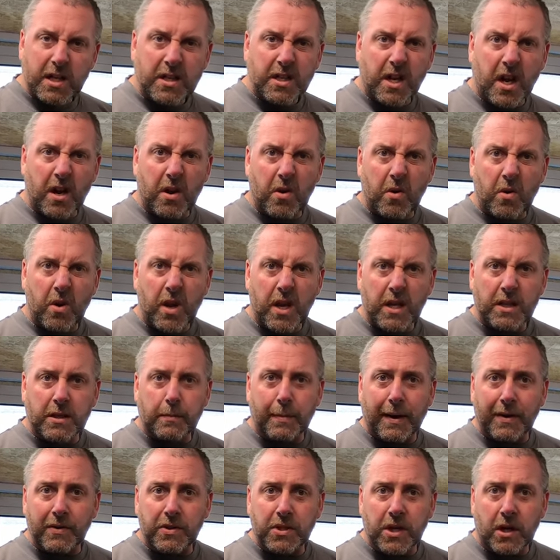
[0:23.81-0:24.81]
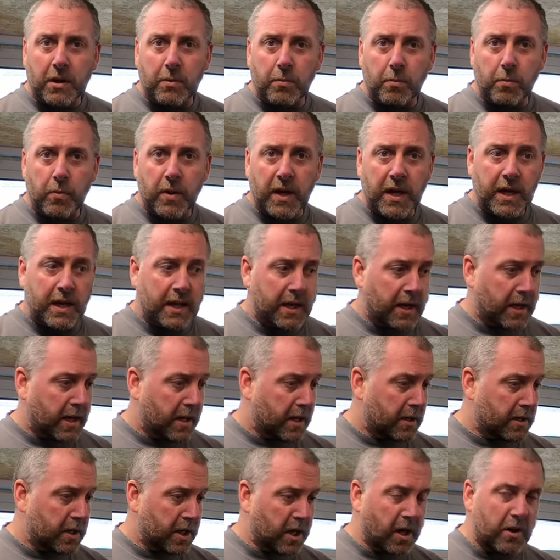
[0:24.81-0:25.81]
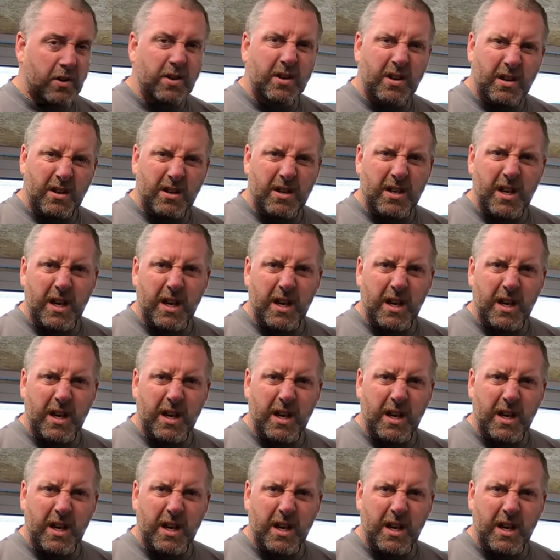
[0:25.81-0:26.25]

so it's about time we, uh, you know,